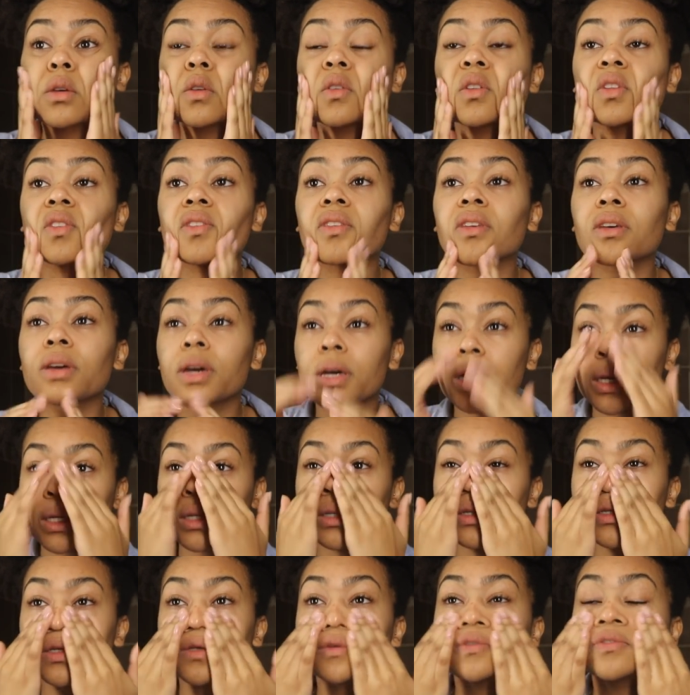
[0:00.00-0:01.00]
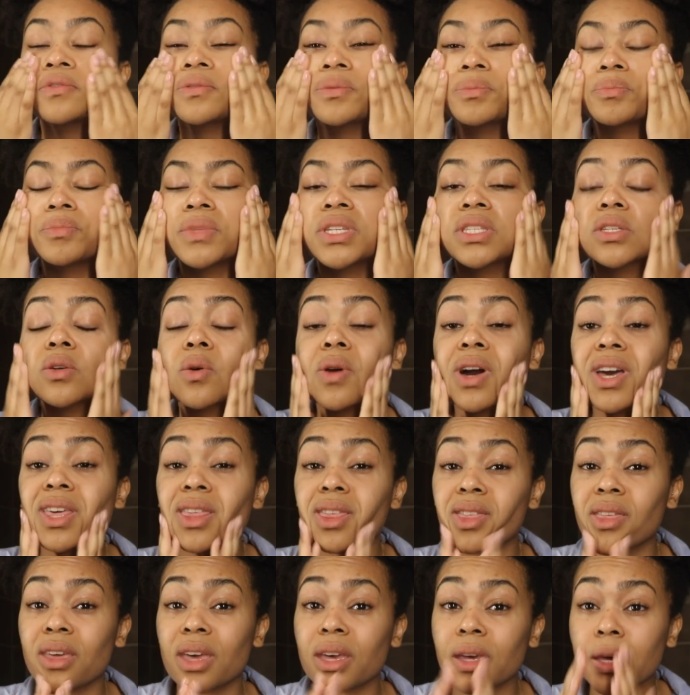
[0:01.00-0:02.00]
And it's quite
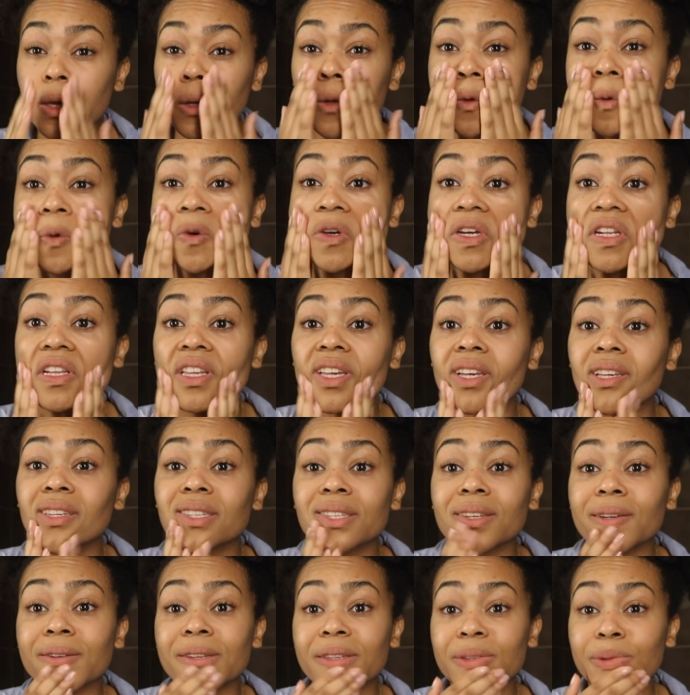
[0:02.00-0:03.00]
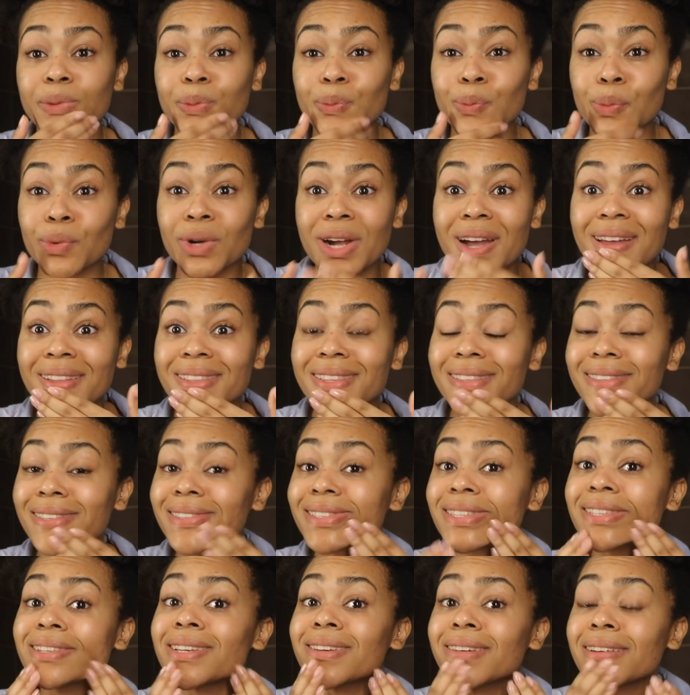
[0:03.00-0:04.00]
thick and oily, so it
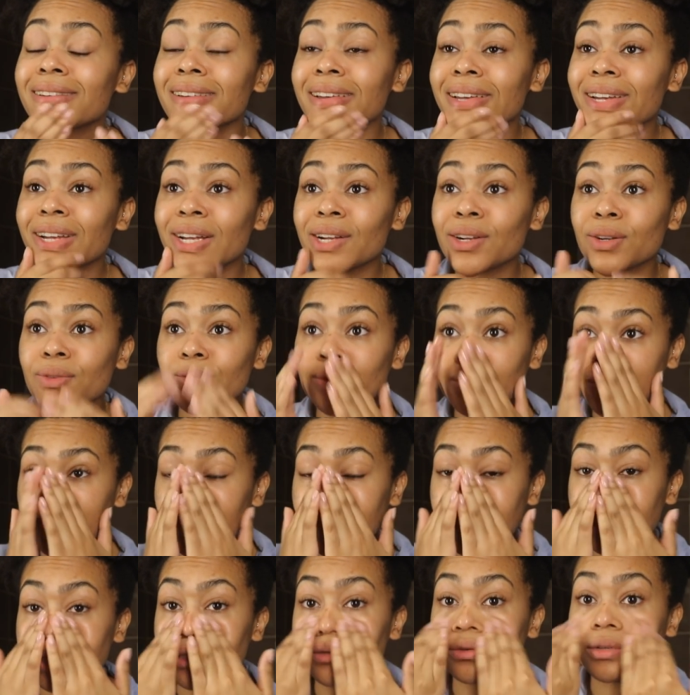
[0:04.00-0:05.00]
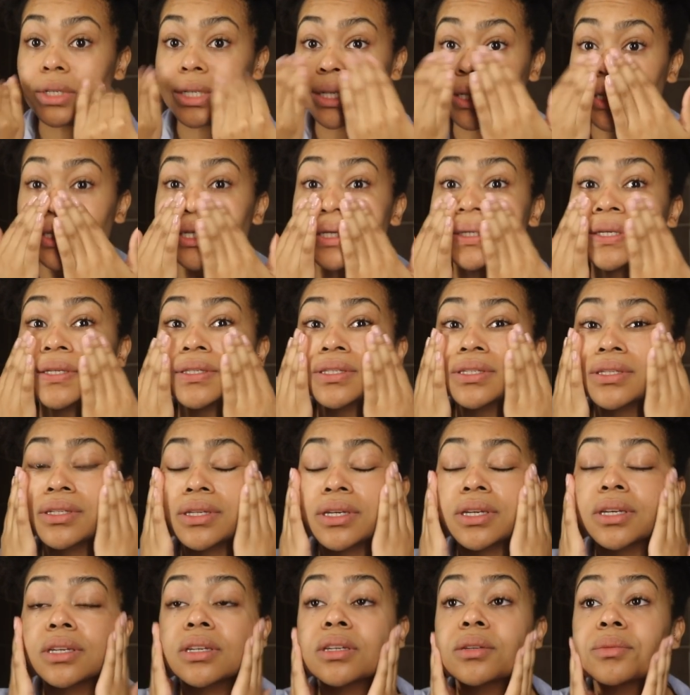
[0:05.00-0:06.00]
spreads really, really
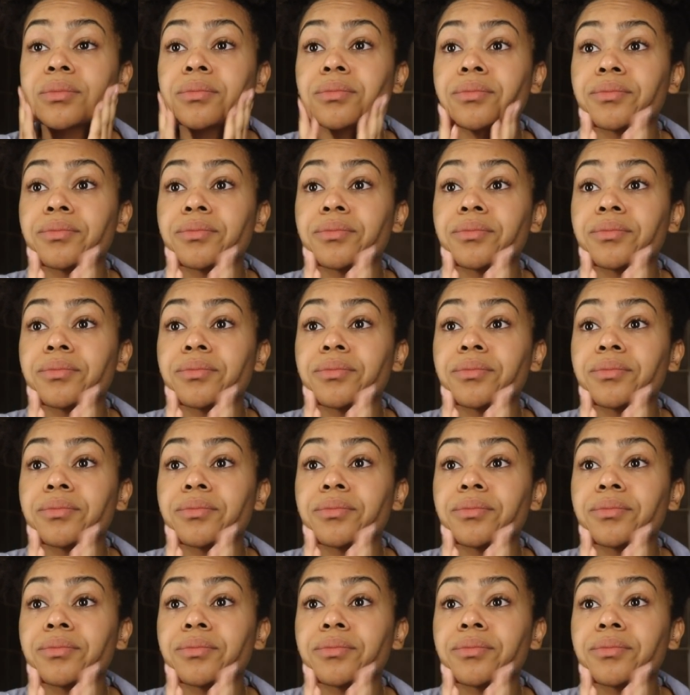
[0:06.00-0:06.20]
easily.